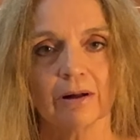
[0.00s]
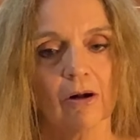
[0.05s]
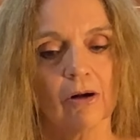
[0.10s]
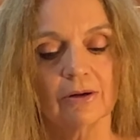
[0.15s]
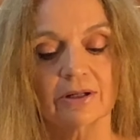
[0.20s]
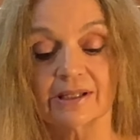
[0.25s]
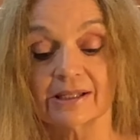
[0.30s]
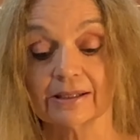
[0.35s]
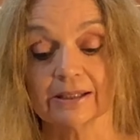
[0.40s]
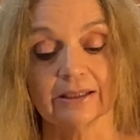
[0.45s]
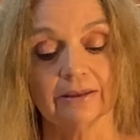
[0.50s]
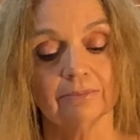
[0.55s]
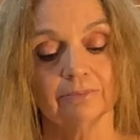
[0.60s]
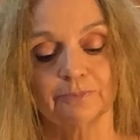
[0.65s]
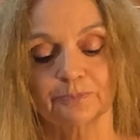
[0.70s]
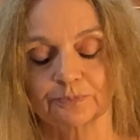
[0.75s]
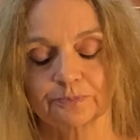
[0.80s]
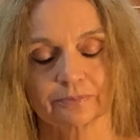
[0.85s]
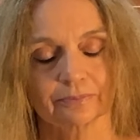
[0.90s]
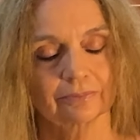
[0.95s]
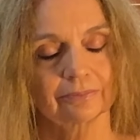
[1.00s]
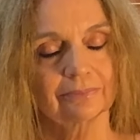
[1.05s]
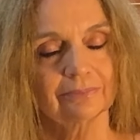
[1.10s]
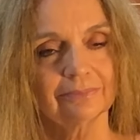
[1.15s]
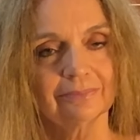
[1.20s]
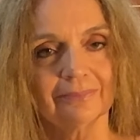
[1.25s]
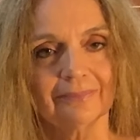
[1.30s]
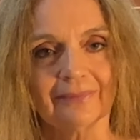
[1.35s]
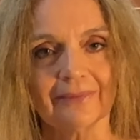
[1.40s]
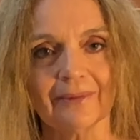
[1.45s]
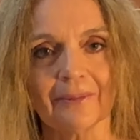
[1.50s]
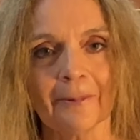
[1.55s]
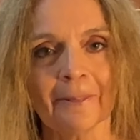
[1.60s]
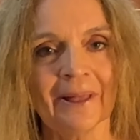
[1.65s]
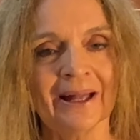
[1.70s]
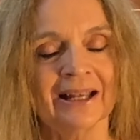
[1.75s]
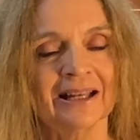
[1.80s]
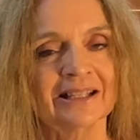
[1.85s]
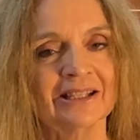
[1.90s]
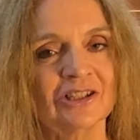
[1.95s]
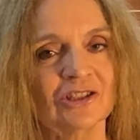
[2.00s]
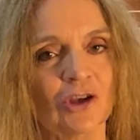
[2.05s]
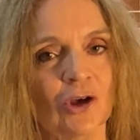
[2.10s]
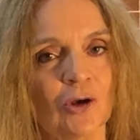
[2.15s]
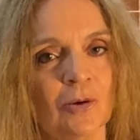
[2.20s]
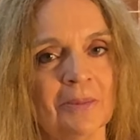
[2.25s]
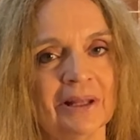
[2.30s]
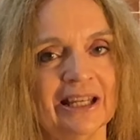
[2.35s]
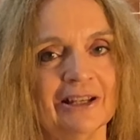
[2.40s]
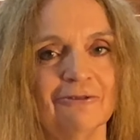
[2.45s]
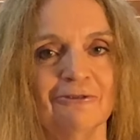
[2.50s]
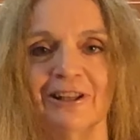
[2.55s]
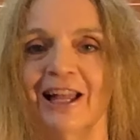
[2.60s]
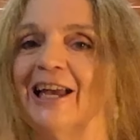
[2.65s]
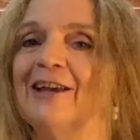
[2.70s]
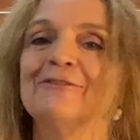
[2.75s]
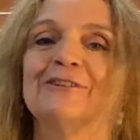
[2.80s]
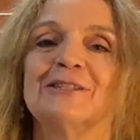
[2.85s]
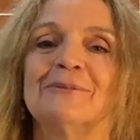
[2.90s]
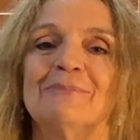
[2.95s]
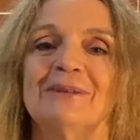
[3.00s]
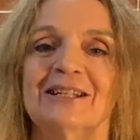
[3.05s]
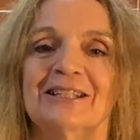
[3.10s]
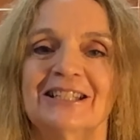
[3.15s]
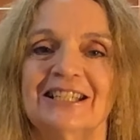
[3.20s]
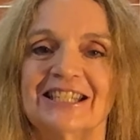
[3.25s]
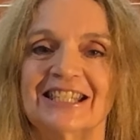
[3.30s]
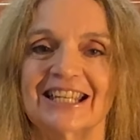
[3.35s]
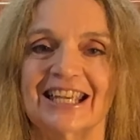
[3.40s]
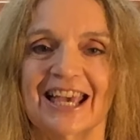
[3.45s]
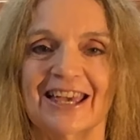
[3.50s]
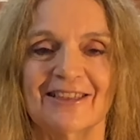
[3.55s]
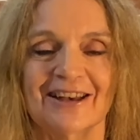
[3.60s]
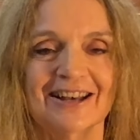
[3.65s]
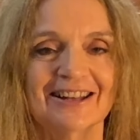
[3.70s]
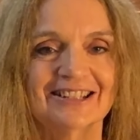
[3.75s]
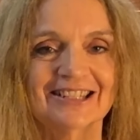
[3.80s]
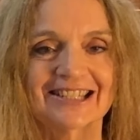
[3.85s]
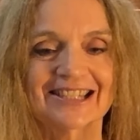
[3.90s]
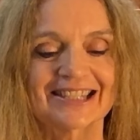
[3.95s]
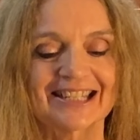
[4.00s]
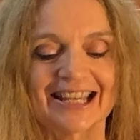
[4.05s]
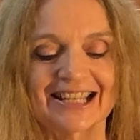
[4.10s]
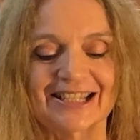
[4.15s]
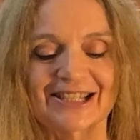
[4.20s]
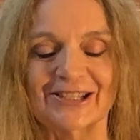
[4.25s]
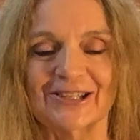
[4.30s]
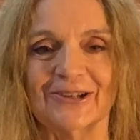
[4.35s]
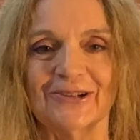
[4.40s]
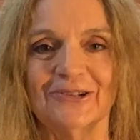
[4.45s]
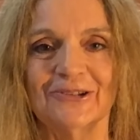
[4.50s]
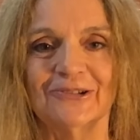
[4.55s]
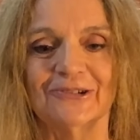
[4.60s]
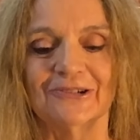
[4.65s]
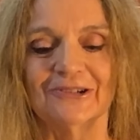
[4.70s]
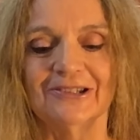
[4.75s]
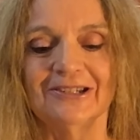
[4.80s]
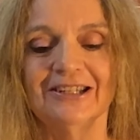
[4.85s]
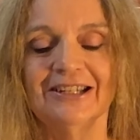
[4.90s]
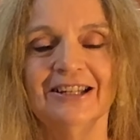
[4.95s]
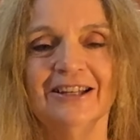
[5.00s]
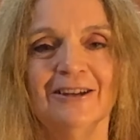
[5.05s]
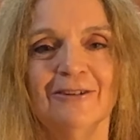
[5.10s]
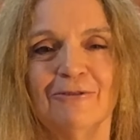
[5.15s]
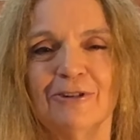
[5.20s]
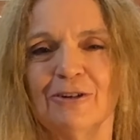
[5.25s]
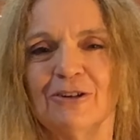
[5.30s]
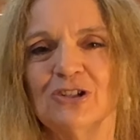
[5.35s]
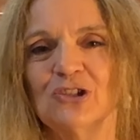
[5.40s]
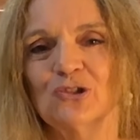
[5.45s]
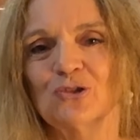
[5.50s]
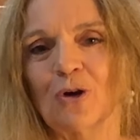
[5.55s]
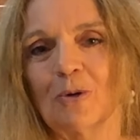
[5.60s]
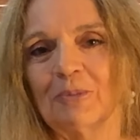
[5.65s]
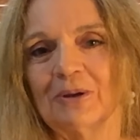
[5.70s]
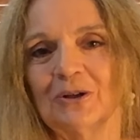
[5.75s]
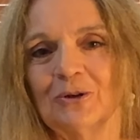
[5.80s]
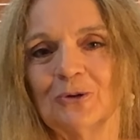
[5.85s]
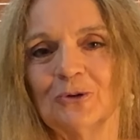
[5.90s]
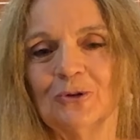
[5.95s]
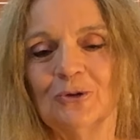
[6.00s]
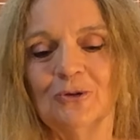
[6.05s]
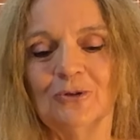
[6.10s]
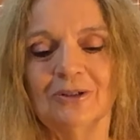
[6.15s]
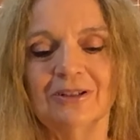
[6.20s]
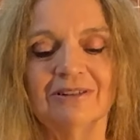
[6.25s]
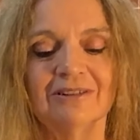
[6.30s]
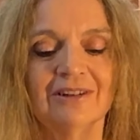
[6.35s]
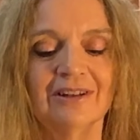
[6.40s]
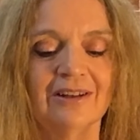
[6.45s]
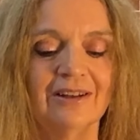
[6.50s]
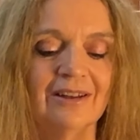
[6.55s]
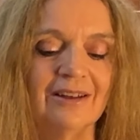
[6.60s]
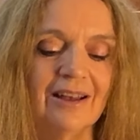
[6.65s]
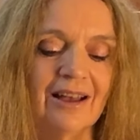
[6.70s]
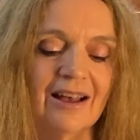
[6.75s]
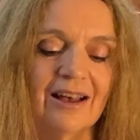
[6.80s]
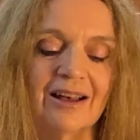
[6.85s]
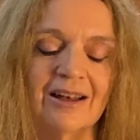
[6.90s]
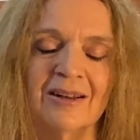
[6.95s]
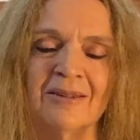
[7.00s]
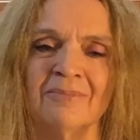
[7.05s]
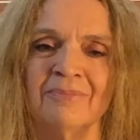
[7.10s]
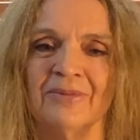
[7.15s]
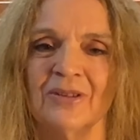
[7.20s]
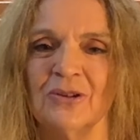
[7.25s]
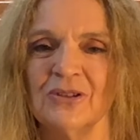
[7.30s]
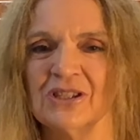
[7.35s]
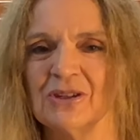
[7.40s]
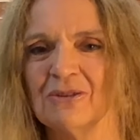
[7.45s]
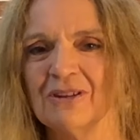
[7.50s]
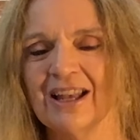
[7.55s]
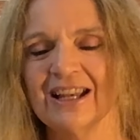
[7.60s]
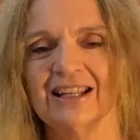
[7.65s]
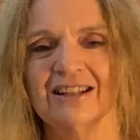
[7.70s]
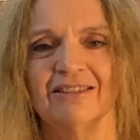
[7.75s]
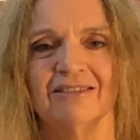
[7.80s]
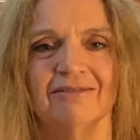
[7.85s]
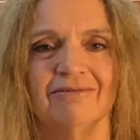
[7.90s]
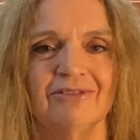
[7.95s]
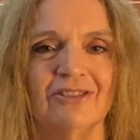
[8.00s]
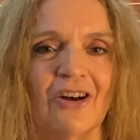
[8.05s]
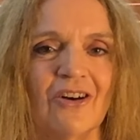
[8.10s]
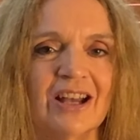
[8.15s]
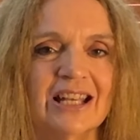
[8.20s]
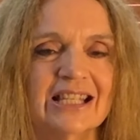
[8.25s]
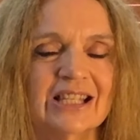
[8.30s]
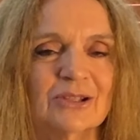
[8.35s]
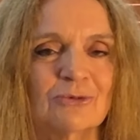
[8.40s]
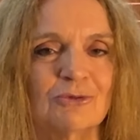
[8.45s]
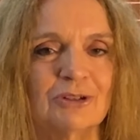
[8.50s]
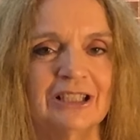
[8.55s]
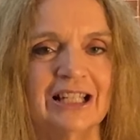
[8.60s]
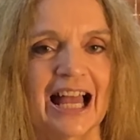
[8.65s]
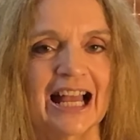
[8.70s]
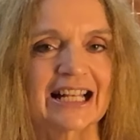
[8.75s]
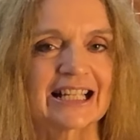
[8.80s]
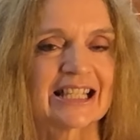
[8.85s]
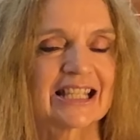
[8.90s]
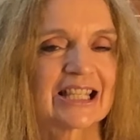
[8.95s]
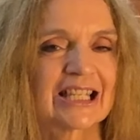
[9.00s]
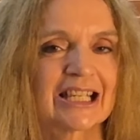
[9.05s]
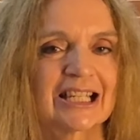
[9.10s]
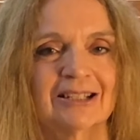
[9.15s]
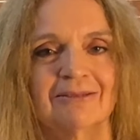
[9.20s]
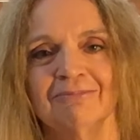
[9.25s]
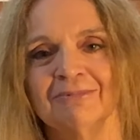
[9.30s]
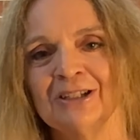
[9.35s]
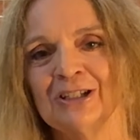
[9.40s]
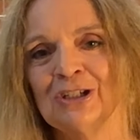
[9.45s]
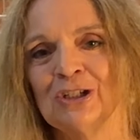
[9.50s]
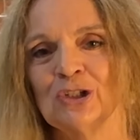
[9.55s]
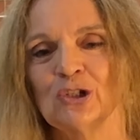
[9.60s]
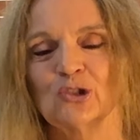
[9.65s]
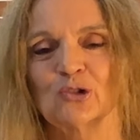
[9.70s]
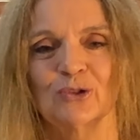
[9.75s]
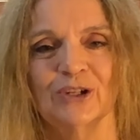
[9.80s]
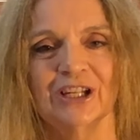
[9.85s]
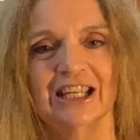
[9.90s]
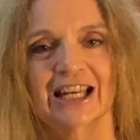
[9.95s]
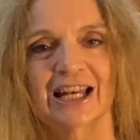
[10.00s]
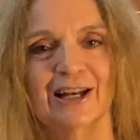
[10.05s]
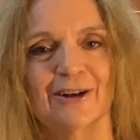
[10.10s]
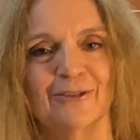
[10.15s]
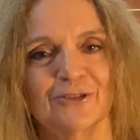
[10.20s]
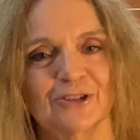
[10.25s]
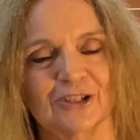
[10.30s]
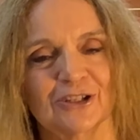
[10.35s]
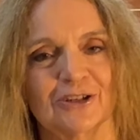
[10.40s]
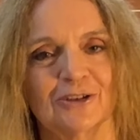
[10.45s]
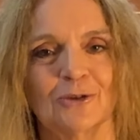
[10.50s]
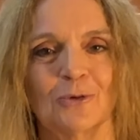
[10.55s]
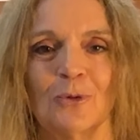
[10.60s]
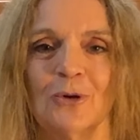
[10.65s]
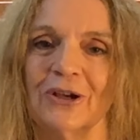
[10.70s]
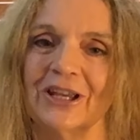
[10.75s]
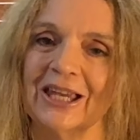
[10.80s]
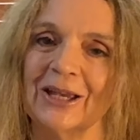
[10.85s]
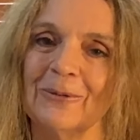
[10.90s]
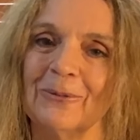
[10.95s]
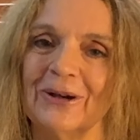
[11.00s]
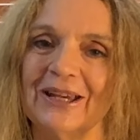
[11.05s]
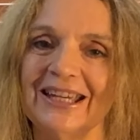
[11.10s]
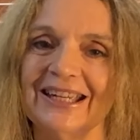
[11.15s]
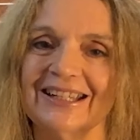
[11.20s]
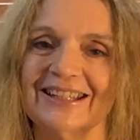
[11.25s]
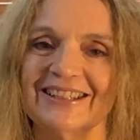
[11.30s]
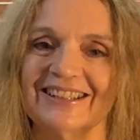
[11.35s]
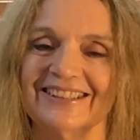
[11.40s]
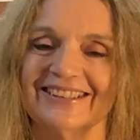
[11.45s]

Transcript: Honestly, it has so many flavours mingling together. It just tastes so good. Very tropical. Also like a nice, relaxed drink after the working week.